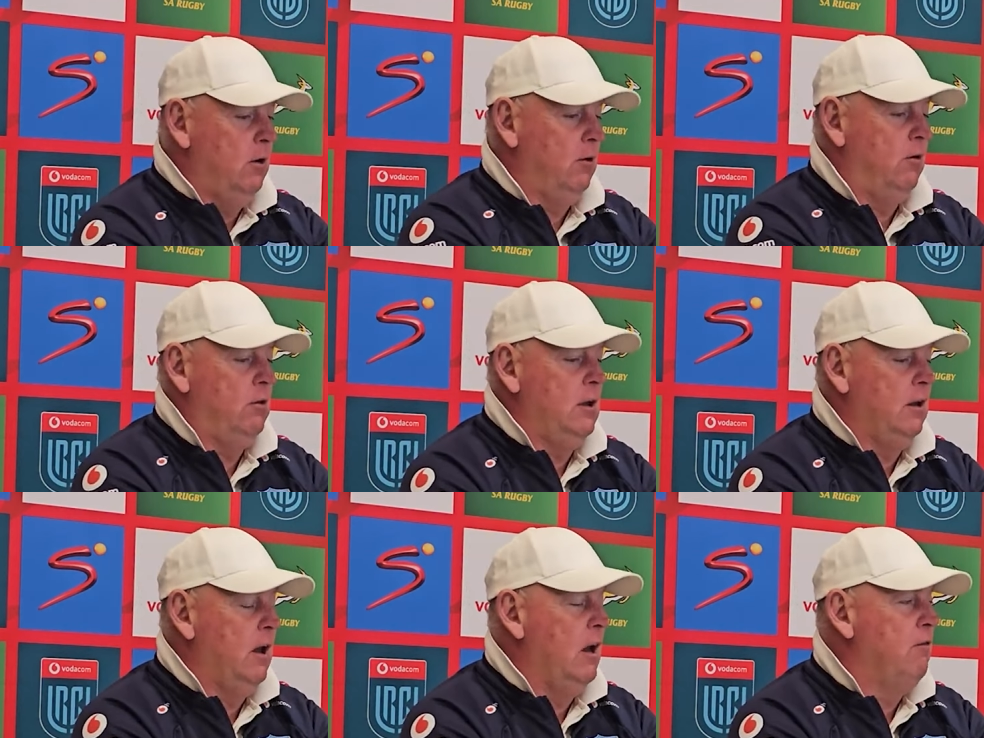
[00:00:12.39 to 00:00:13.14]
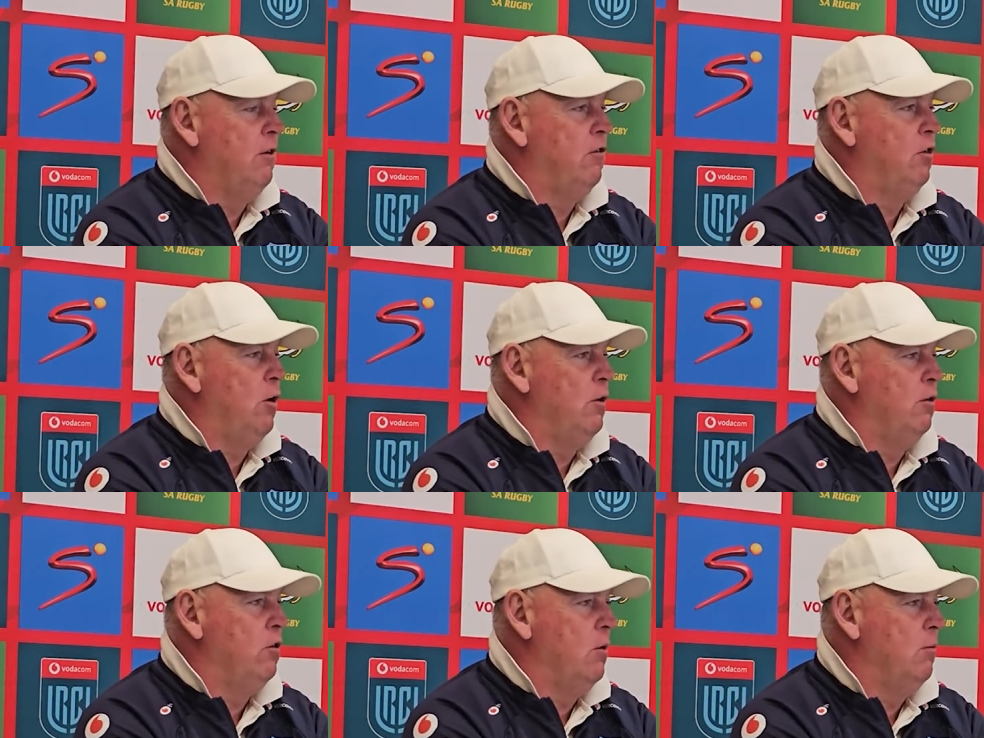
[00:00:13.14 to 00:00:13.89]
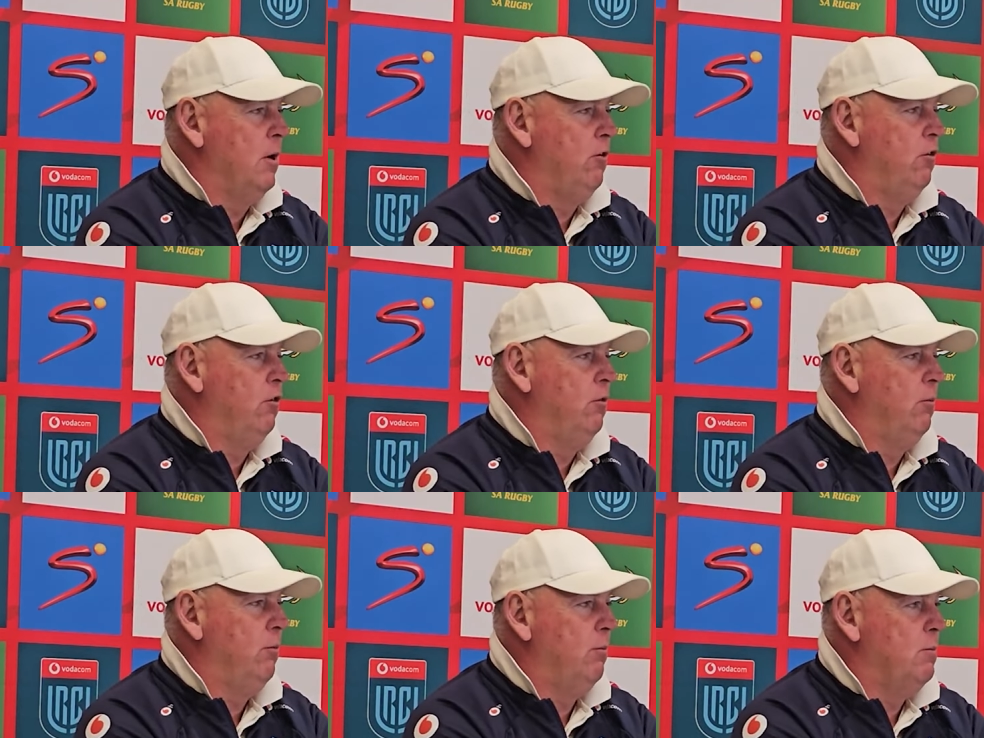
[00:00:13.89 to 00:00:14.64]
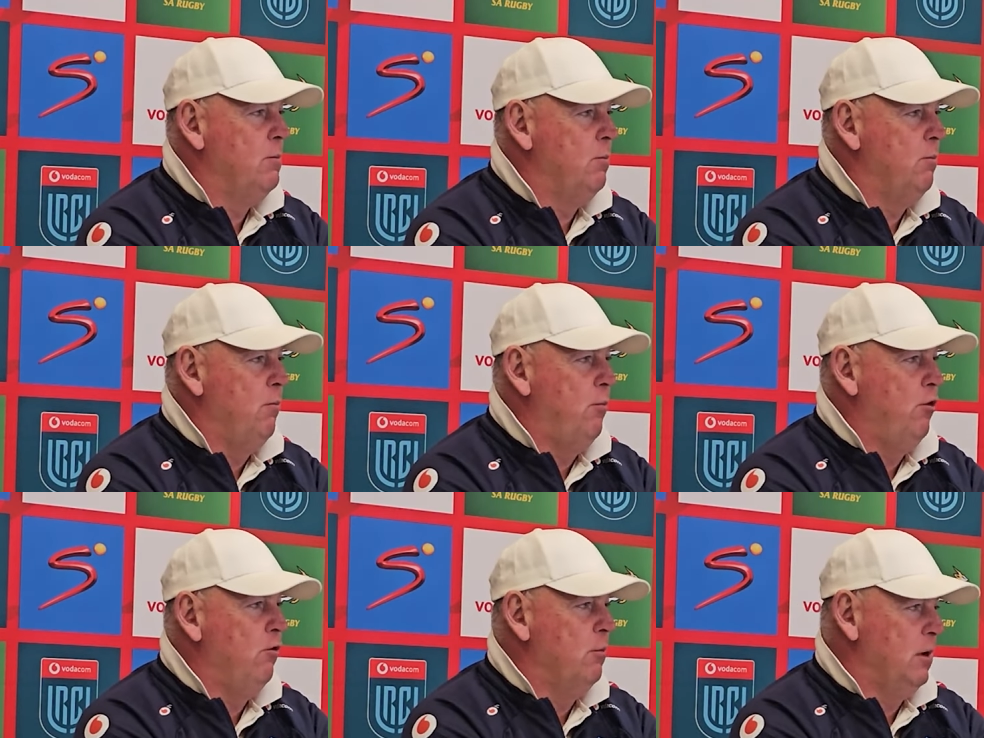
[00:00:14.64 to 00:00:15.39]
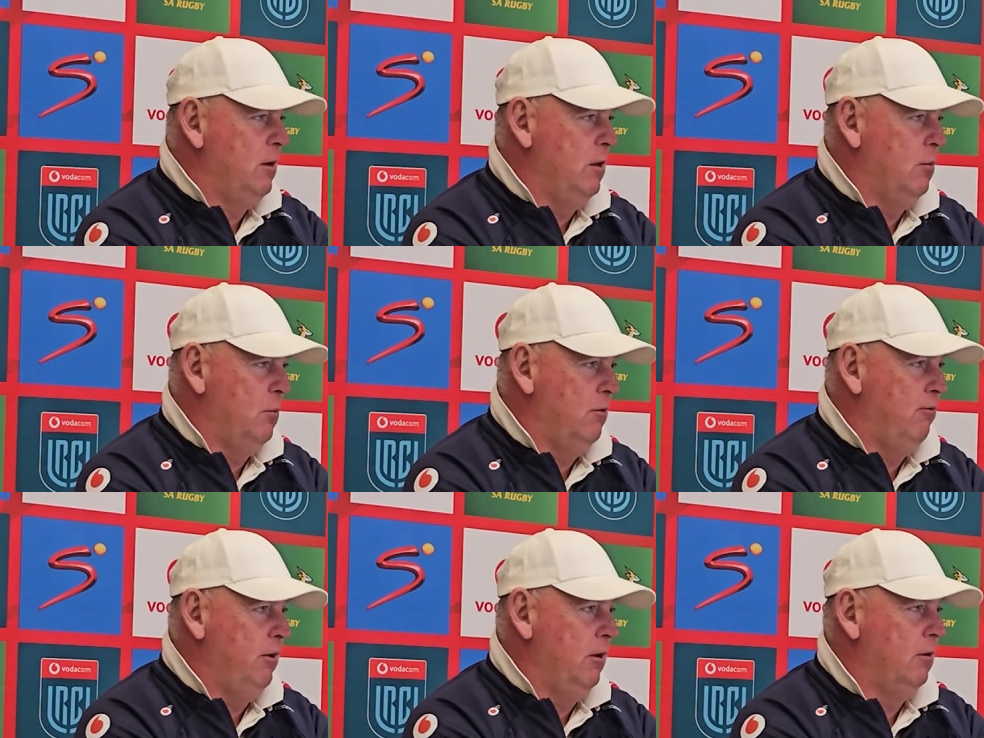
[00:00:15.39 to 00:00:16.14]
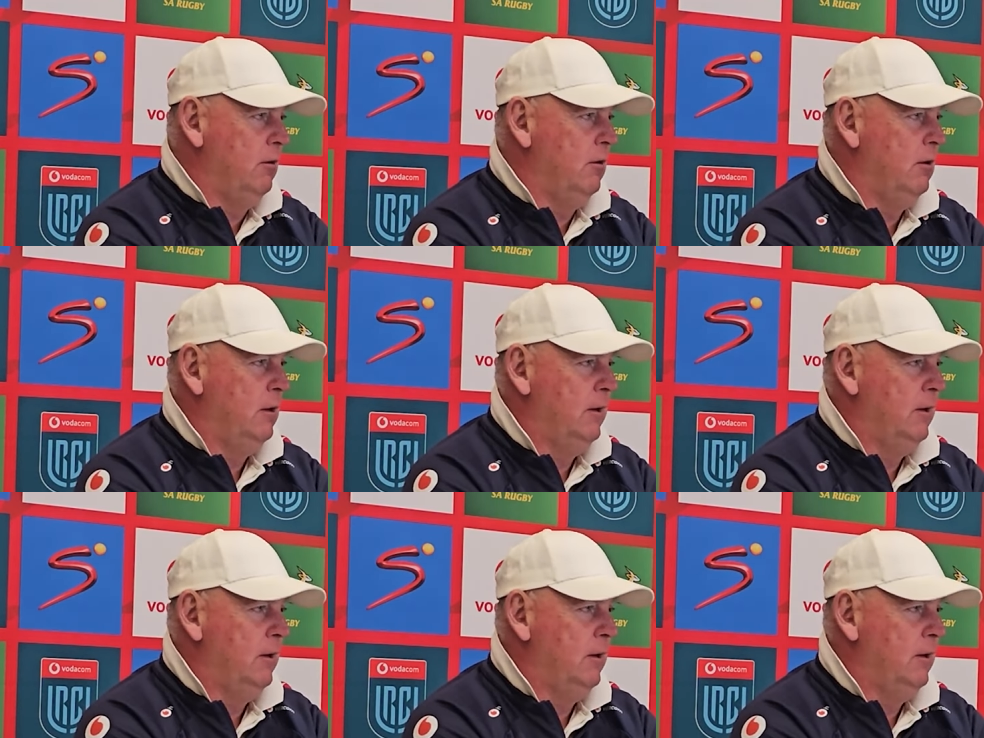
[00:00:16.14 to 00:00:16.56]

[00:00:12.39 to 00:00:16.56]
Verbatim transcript: I just think David's shown so much improvement in the midfield.